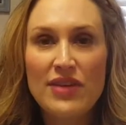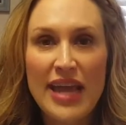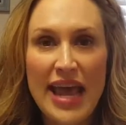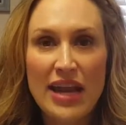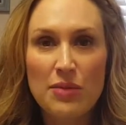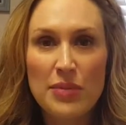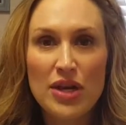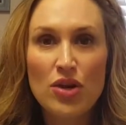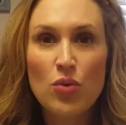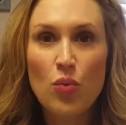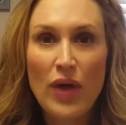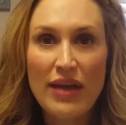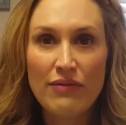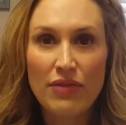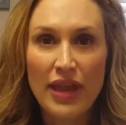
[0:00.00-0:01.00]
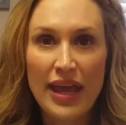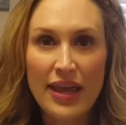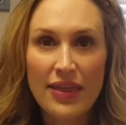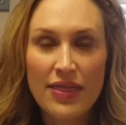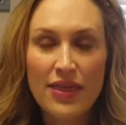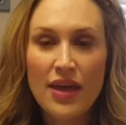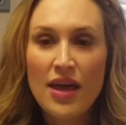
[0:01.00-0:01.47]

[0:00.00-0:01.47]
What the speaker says: nanometer wavelength,